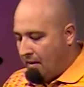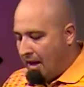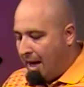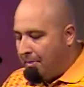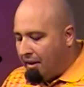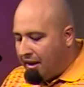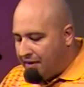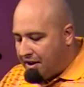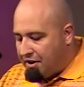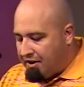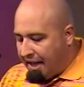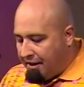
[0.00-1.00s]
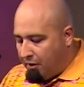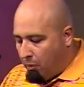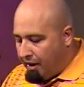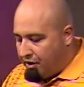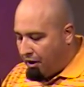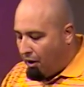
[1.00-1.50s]
I believe it's a standard
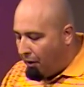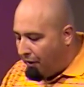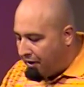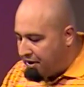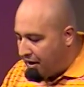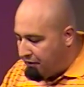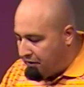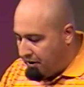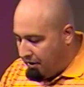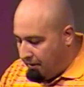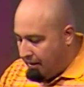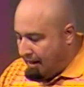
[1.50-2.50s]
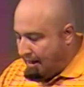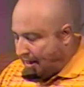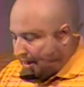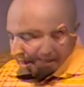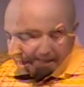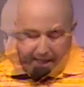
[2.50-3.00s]
we should hold ourselves to
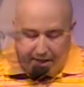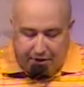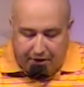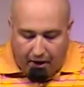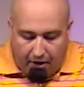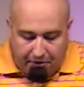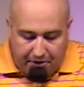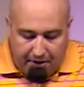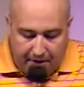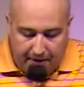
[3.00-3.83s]
as adults.